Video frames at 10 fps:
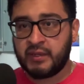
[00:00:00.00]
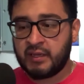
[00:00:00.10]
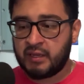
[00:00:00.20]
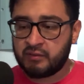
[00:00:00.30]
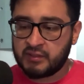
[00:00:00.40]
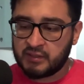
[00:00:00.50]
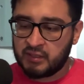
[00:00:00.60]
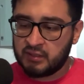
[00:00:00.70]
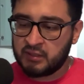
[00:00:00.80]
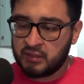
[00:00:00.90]
it out this
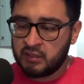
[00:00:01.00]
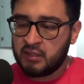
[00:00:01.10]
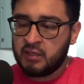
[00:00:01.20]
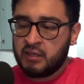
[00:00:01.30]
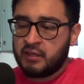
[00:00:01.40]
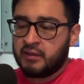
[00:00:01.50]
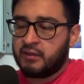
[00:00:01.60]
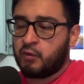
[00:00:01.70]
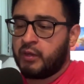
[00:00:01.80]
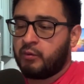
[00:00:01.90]
color. The
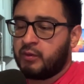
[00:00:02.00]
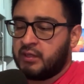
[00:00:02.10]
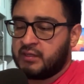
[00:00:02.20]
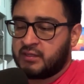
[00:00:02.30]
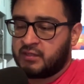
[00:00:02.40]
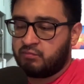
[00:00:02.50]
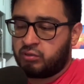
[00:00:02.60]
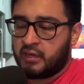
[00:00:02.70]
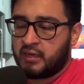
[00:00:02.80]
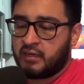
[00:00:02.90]
quick releases
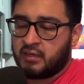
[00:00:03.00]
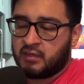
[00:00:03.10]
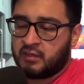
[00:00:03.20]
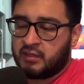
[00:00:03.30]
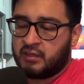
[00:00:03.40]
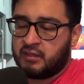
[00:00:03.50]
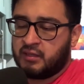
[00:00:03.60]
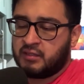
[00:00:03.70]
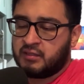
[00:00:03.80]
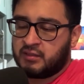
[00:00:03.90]
brand
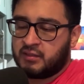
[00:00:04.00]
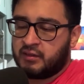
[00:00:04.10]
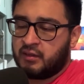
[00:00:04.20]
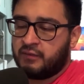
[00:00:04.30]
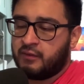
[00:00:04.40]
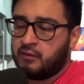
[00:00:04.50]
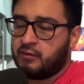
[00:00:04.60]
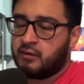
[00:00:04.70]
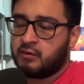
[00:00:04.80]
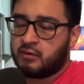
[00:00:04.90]
is, and if
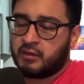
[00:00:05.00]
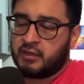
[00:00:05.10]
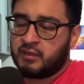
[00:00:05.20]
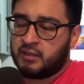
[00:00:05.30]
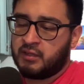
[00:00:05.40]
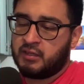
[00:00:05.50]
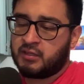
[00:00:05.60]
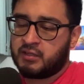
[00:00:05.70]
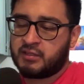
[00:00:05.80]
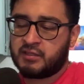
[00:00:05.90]
you are in the
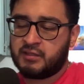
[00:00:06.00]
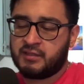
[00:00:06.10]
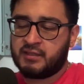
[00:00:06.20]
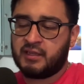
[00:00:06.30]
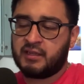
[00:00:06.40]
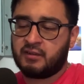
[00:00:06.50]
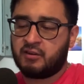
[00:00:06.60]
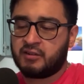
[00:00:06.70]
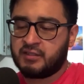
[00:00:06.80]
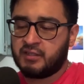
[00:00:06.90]

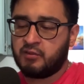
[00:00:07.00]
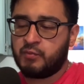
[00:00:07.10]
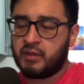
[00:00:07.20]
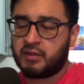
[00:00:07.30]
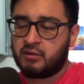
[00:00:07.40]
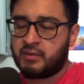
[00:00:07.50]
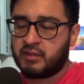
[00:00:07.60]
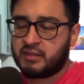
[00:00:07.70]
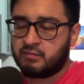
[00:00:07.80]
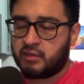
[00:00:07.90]
car scene, you probably know about
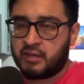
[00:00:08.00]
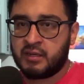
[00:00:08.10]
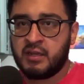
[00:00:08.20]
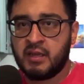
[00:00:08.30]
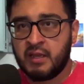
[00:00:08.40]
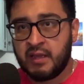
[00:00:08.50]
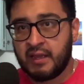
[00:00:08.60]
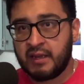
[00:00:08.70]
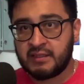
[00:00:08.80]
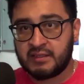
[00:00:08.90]
this brand.
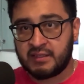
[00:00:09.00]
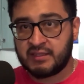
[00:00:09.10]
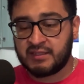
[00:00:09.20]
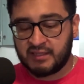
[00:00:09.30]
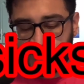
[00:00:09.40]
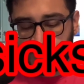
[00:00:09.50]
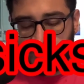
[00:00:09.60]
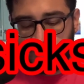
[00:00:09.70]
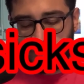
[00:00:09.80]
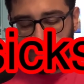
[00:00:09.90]
It is a
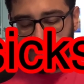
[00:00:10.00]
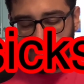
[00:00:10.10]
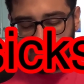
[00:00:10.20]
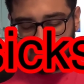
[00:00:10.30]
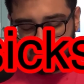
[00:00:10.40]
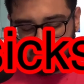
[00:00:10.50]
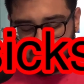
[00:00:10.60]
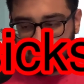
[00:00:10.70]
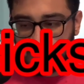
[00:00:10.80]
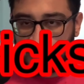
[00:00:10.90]
6-speed brand.
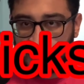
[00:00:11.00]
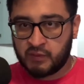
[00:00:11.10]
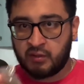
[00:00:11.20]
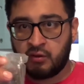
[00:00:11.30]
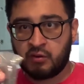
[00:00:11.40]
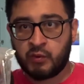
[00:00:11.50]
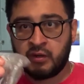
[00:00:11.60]
Comes with hardware.